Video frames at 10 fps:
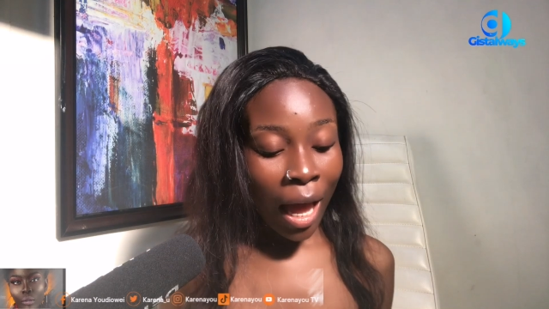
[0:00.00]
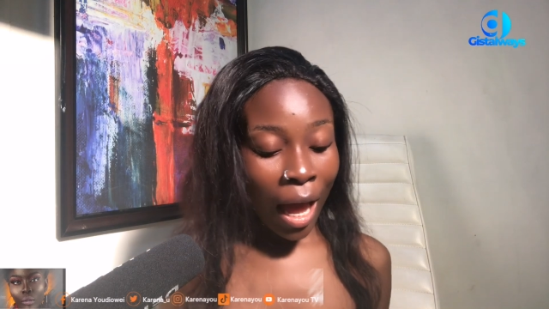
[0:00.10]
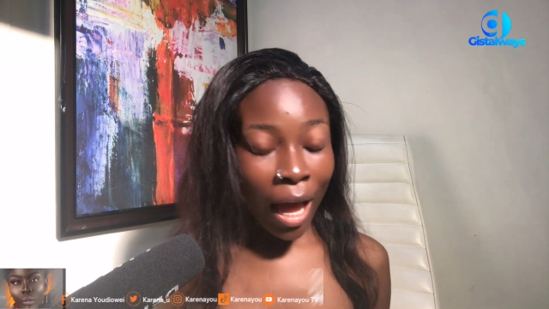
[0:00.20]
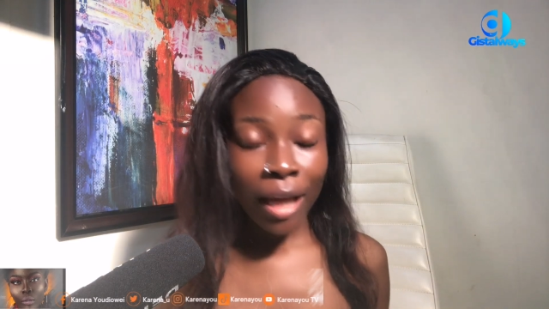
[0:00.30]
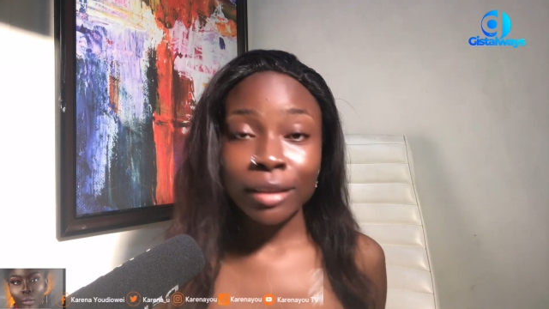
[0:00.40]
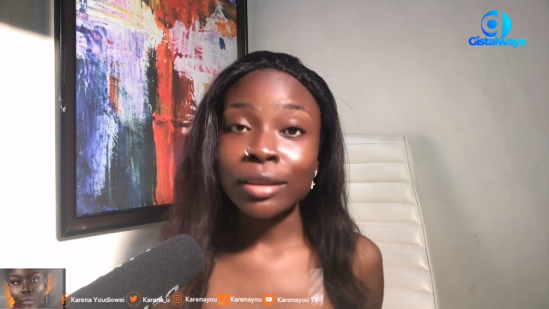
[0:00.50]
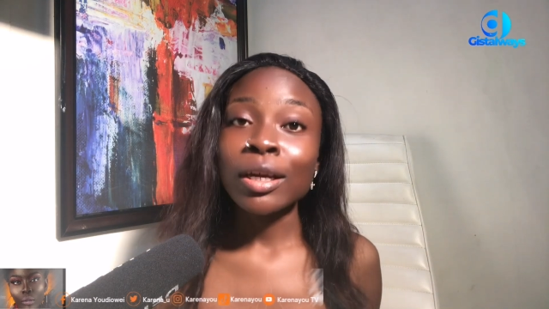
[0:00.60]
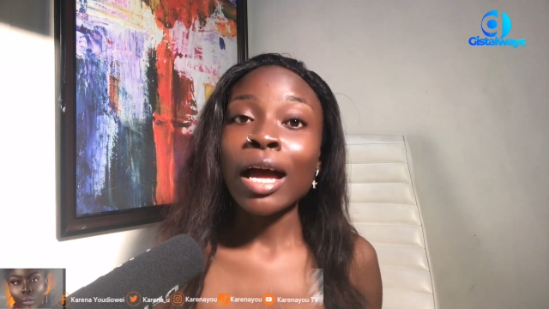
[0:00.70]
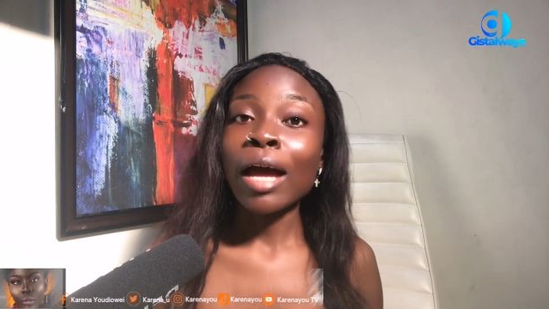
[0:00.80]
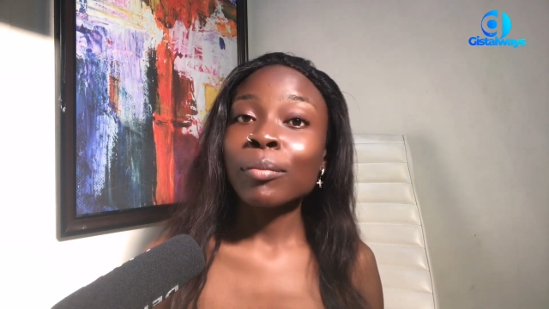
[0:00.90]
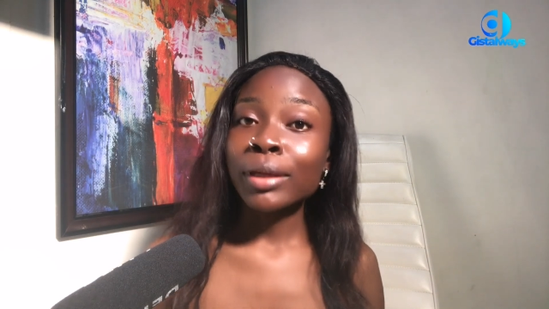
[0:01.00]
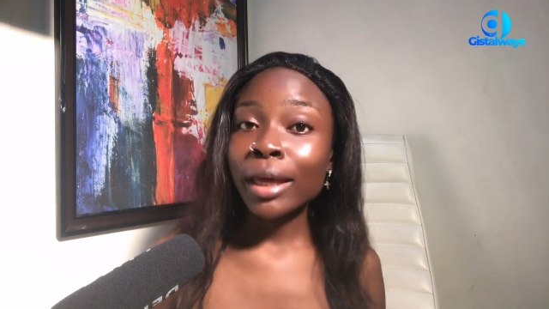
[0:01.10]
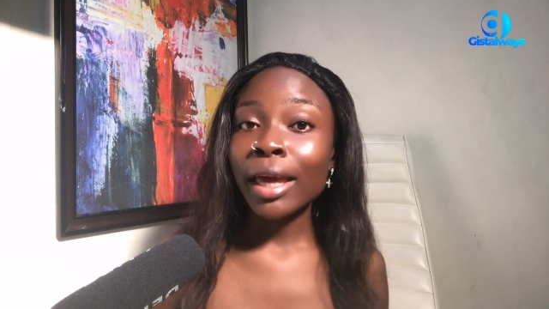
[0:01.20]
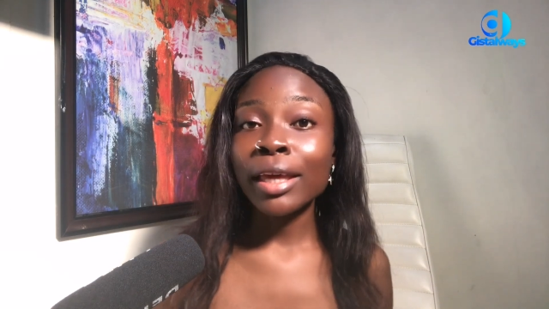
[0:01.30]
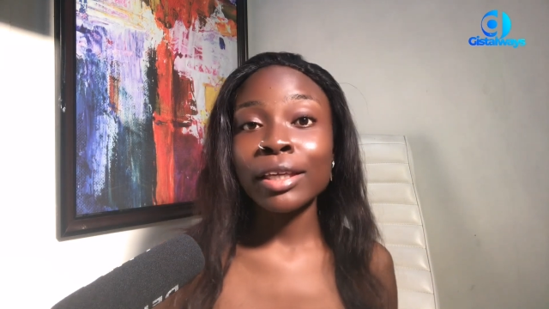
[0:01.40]
and I'm
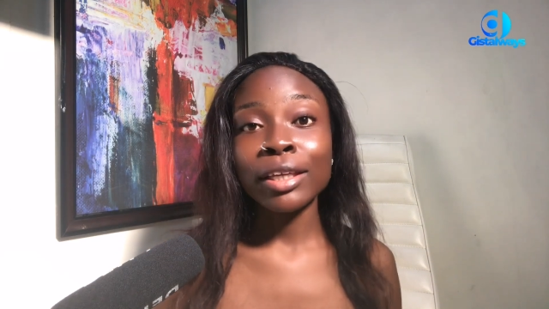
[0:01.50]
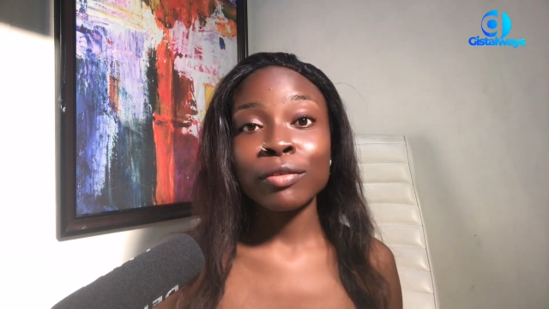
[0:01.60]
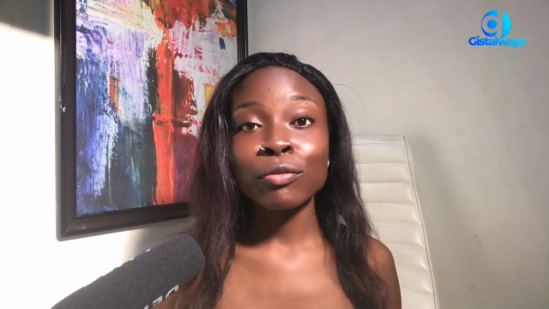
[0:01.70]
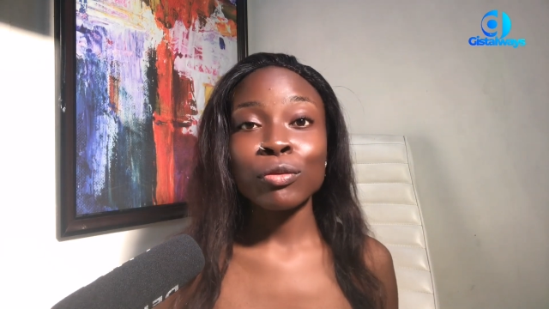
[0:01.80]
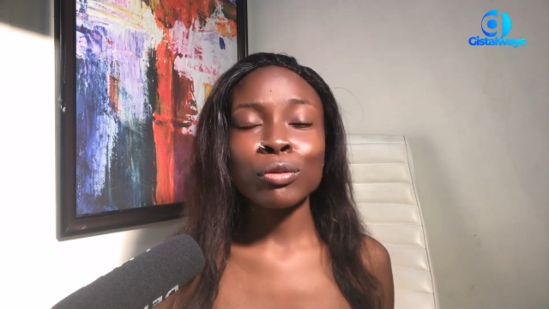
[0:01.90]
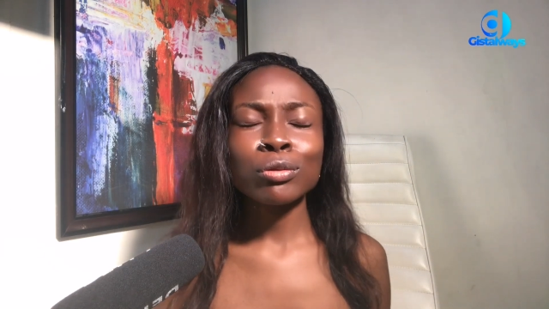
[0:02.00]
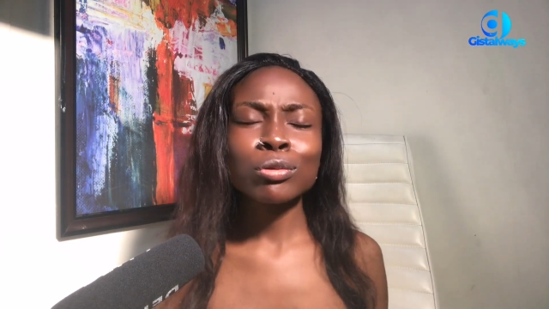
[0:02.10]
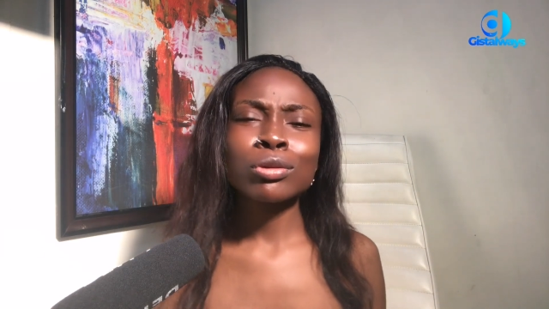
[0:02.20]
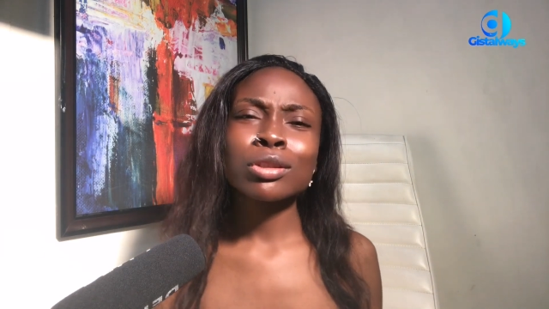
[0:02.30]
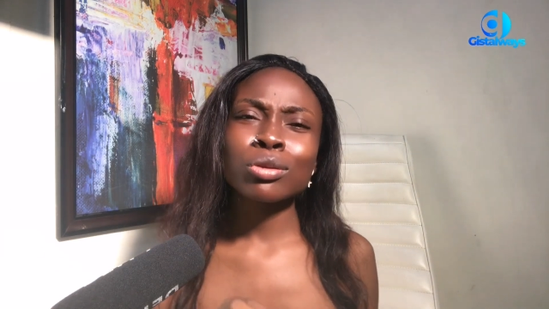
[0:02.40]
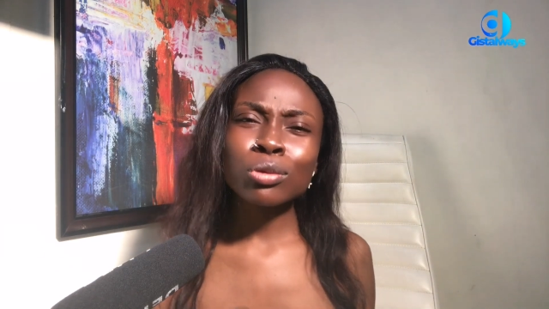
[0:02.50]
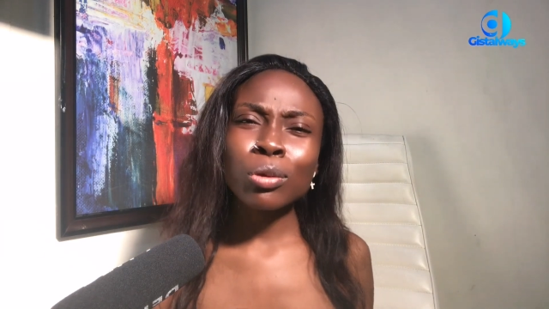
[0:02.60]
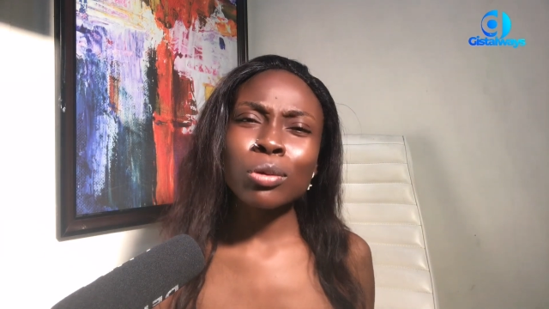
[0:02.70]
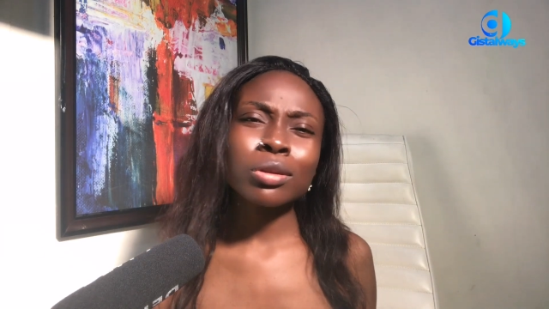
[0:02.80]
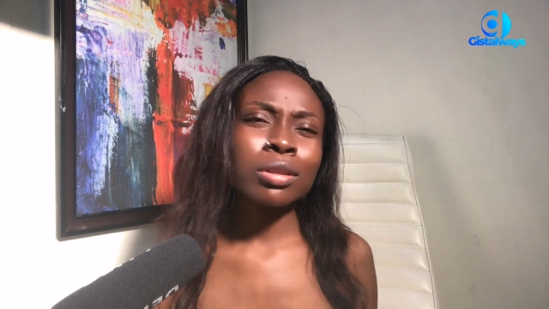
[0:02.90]
here again for us to
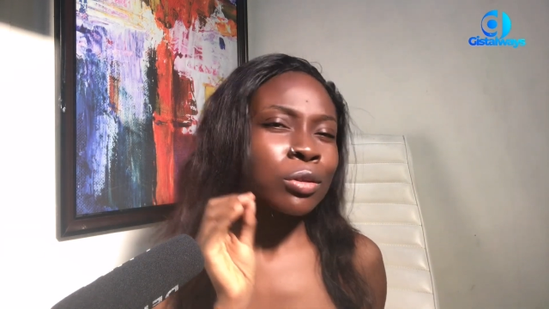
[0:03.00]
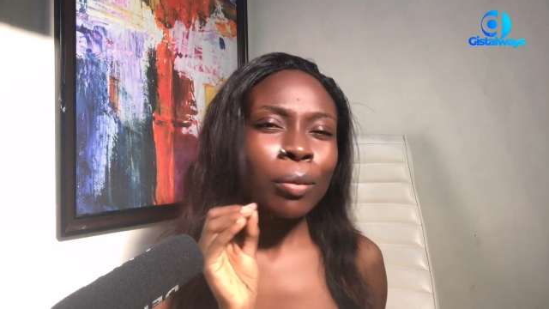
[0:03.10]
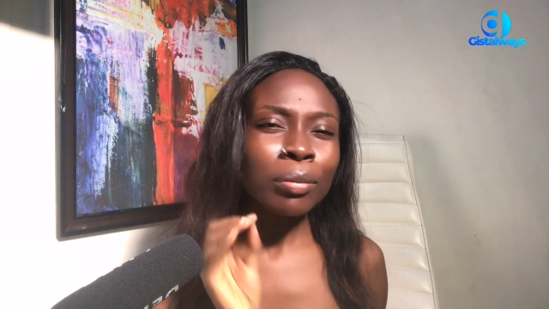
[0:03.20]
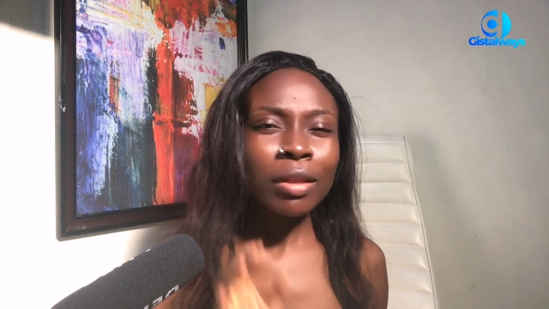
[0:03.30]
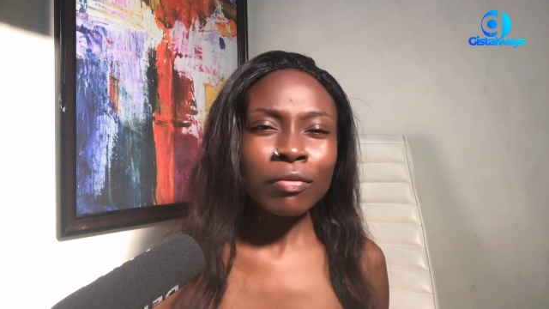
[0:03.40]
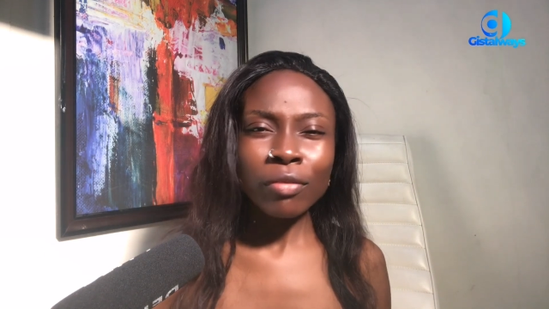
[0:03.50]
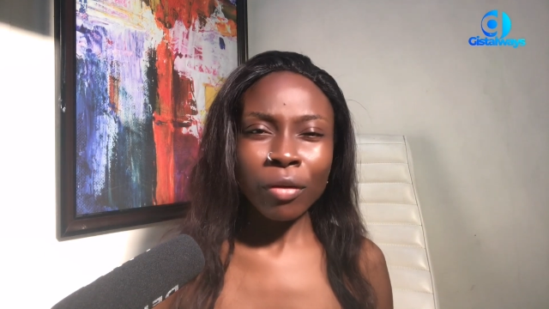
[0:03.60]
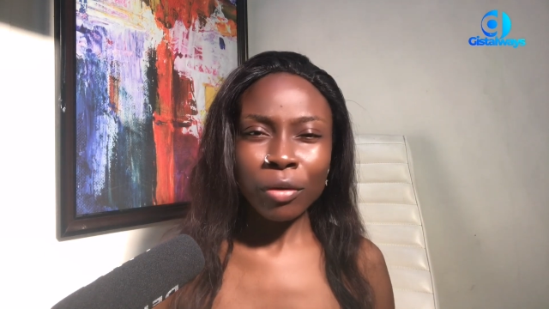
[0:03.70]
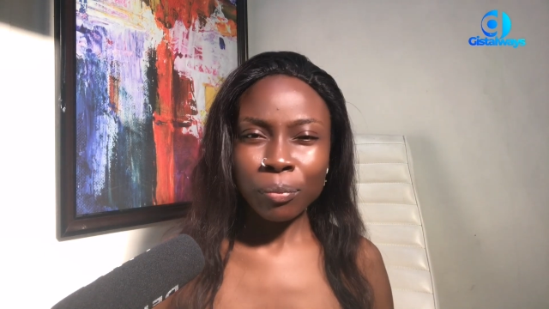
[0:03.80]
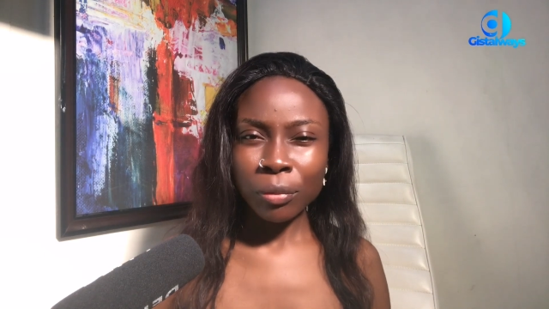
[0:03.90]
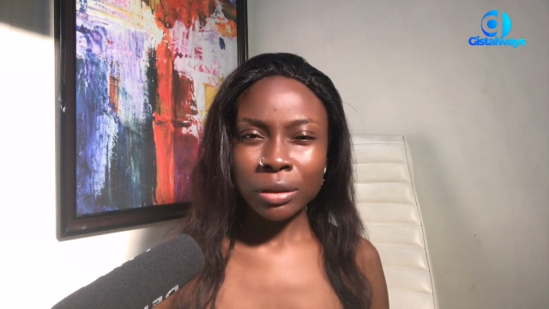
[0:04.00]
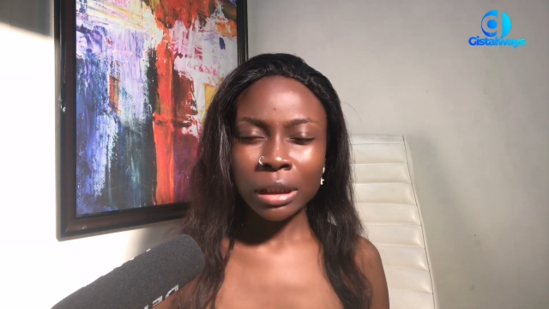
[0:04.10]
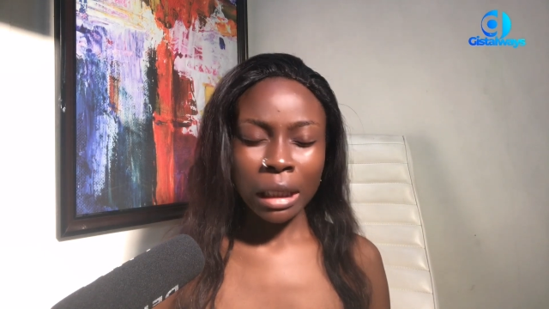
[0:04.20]
discuss something very important.